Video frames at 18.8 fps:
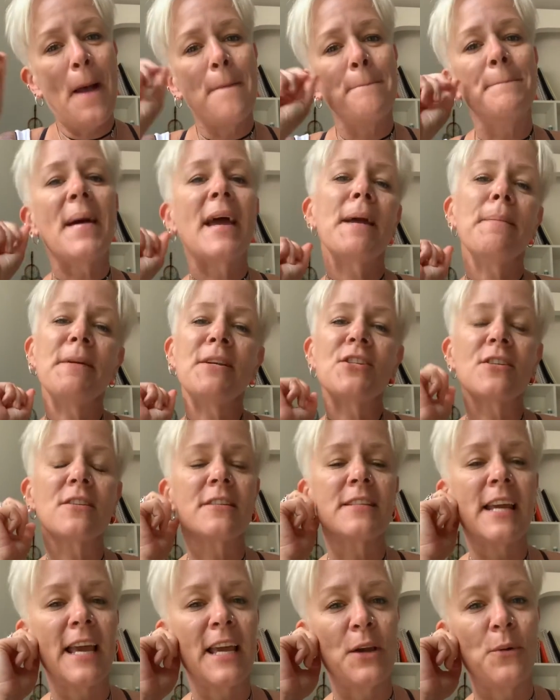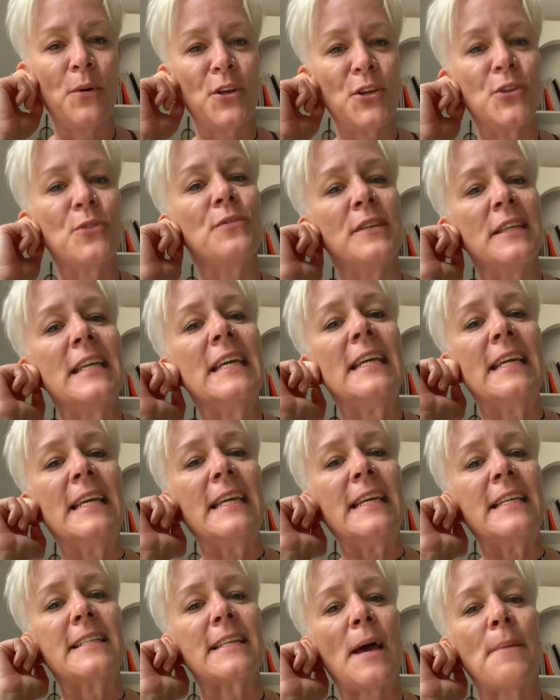Maybe just take what you
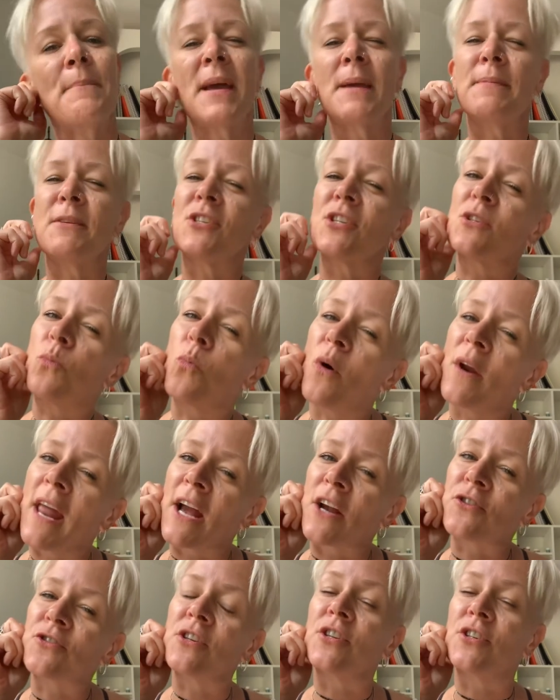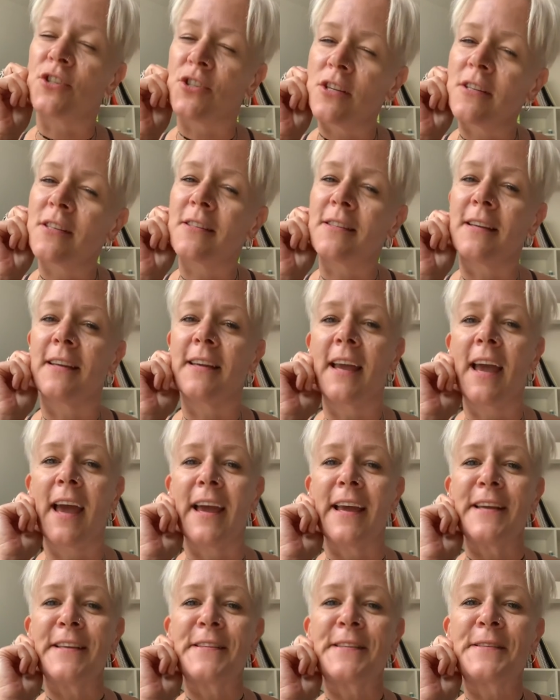need and maybe just one extra just in
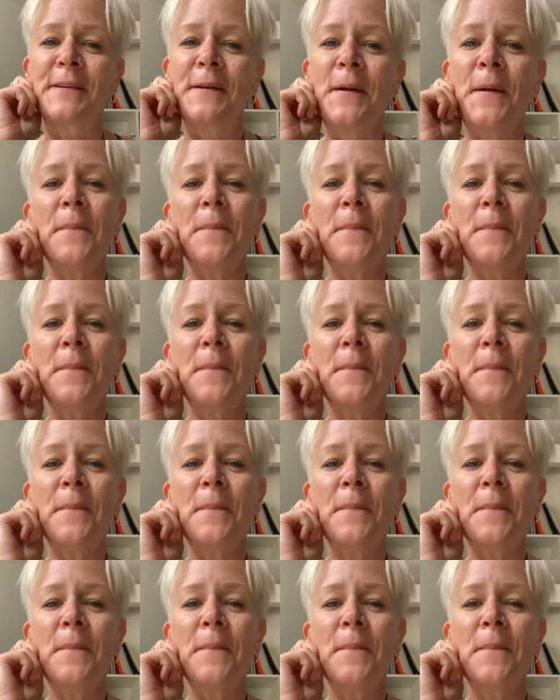case,